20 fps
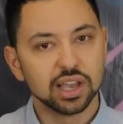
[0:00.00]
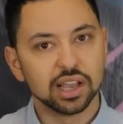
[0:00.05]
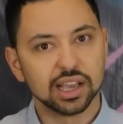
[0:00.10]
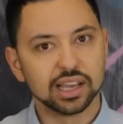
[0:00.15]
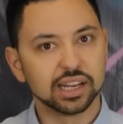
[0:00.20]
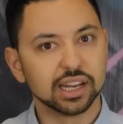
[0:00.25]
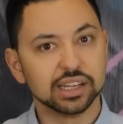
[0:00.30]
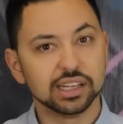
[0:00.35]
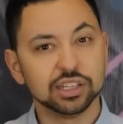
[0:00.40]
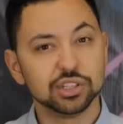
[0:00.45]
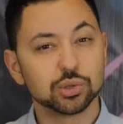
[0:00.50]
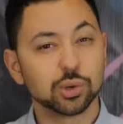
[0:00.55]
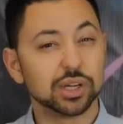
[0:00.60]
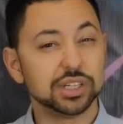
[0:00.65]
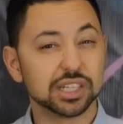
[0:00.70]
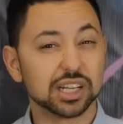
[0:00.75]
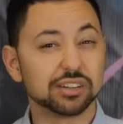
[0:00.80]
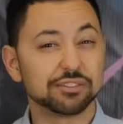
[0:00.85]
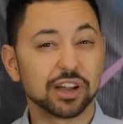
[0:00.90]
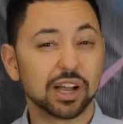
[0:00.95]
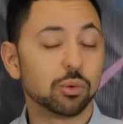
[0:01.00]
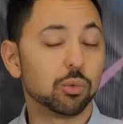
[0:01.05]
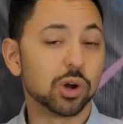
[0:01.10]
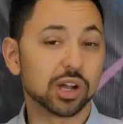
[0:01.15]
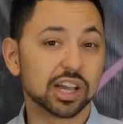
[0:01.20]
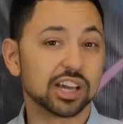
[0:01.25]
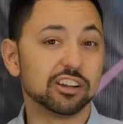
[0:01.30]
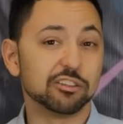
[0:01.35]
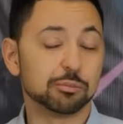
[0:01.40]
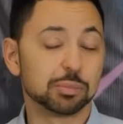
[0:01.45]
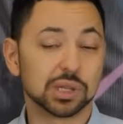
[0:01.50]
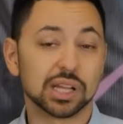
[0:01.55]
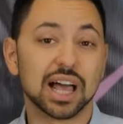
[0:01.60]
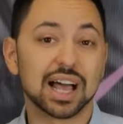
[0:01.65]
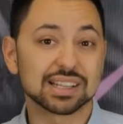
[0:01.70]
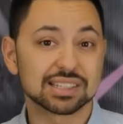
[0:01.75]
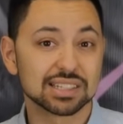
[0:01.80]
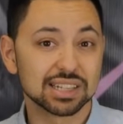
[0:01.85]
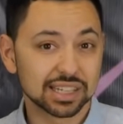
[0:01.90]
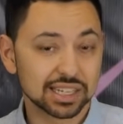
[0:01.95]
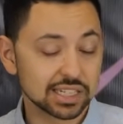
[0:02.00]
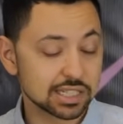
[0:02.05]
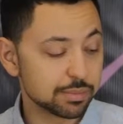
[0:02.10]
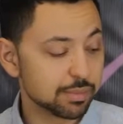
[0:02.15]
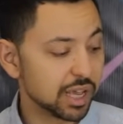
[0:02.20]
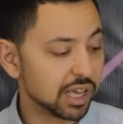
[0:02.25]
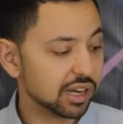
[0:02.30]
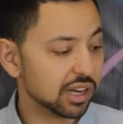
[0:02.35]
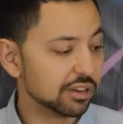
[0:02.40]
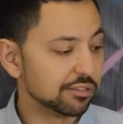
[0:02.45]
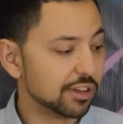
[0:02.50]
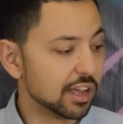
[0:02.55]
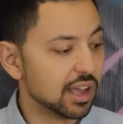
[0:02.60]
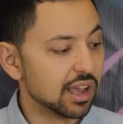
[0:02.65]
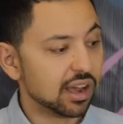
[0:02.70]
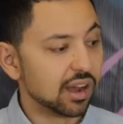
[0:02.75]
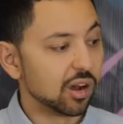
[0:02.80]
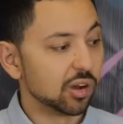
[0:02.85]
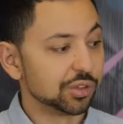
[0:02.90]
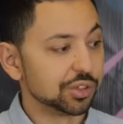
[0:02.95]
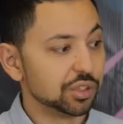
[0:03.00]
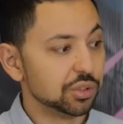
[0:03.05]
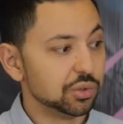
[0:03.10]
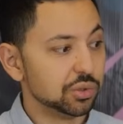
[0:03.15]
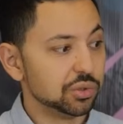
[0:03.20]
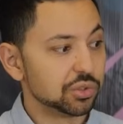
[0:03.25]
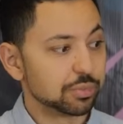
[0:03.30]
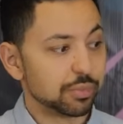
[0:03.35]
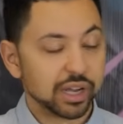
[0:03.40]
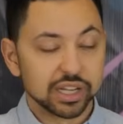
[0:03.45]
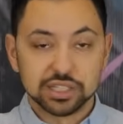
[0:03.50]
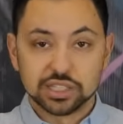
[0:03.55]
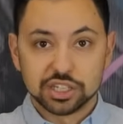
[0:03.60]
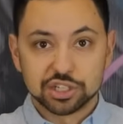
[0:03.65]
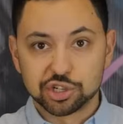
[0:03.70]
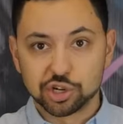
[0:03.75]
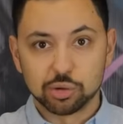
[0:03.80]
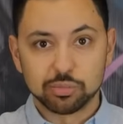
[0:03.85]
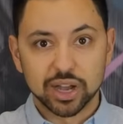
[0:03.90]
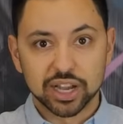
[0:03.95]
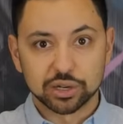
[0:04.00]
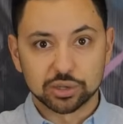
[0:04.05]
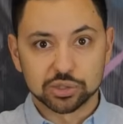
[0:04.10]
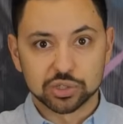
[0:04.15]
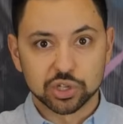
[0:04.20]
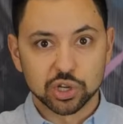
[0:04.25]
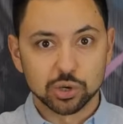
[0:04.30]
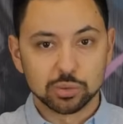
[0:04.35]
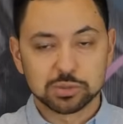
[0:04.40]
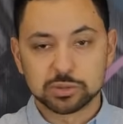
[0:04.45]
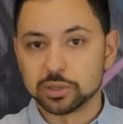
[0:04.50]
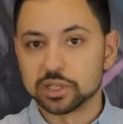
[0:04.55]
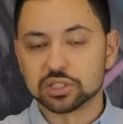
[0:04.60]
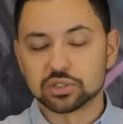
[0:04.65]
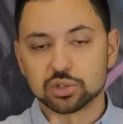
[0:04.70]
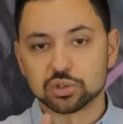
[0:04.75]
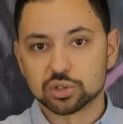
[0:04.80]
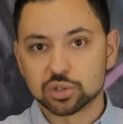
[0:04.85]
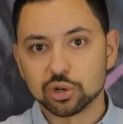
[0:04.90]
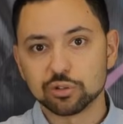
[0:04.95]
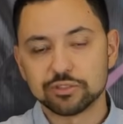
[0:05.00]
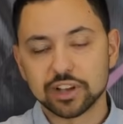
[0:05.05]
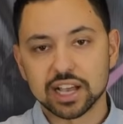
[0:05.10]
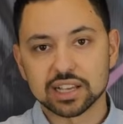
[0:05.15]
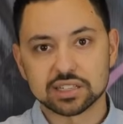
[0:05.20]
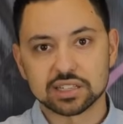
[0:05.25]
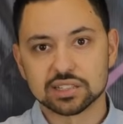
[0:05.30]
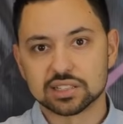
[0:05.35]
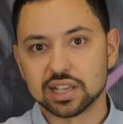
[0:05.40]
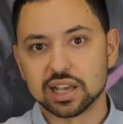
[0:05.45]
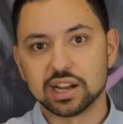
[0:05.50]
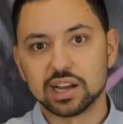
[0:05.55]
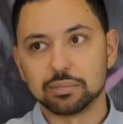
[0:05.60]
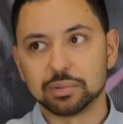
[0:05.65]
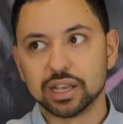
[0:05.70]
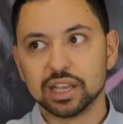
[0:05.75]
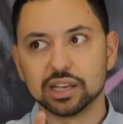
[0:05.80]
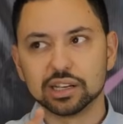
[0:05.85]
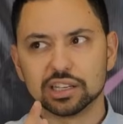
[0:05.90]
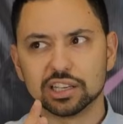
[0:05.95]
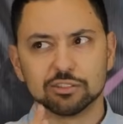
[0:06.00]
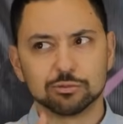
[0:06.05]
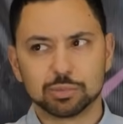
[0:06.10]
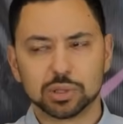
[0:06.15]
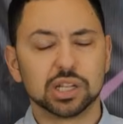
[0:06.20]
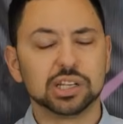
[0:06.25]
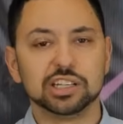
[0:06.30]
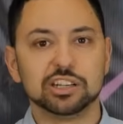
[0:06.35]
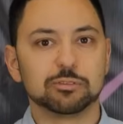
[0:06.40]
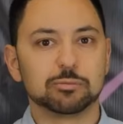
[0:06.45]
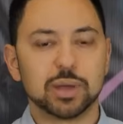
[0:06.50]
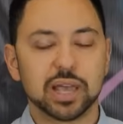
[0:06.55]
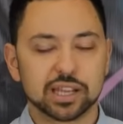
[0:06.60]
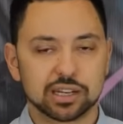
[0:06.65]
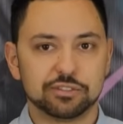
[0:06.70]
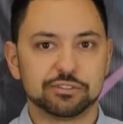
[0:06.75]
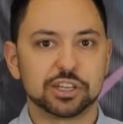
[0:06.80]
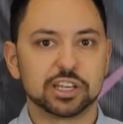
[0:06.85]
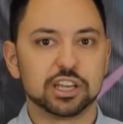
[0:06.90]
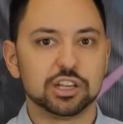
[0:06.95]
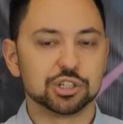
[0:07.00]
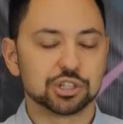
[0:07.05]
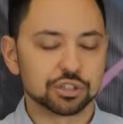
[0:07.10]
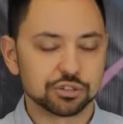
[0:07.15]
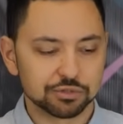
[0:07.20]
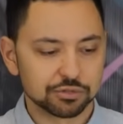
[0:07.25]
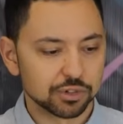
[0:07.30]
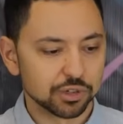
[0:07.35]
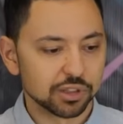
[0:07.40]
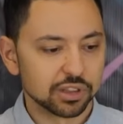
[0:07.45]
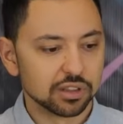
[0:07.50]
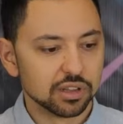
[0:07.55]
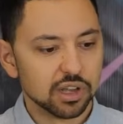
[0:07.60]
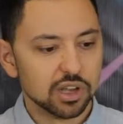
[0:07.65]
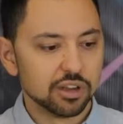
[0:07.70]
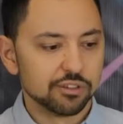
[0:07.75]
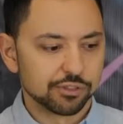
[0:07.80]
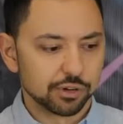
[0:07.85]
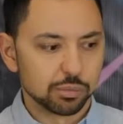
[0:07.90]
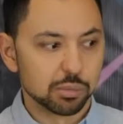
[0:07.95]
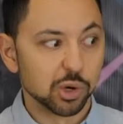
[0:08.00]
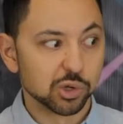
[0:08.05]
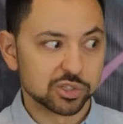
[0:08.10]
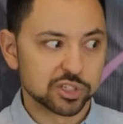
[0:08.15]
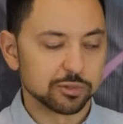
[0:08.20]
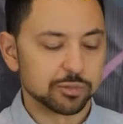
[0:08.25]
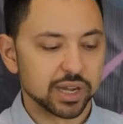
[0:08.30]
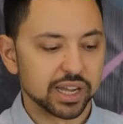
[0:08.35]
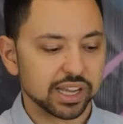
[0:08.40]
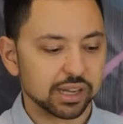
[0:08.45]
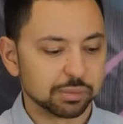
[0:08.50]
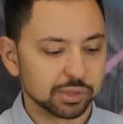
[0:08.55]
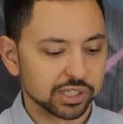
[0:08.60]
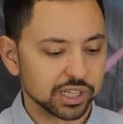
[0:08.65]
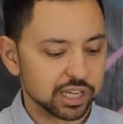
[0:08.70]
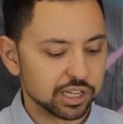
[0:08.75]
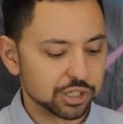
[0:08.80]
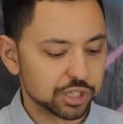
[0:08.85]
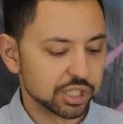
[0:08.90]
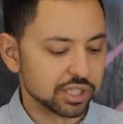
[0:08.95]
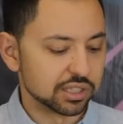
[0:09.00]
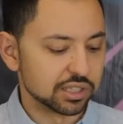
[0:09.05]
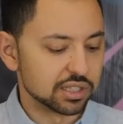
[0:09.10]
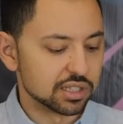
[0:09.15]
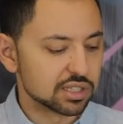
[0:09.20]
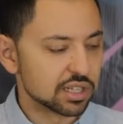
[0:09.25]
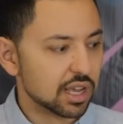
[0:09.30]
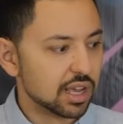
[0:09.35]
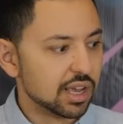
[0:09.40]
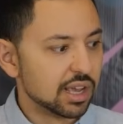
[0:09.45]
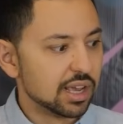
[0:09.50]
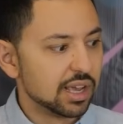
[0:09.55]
and I need to identify what kind of plastic it's made of, I'll use my digital microscopes because they're so fast to set up and give plenty of magnification for most of my applications.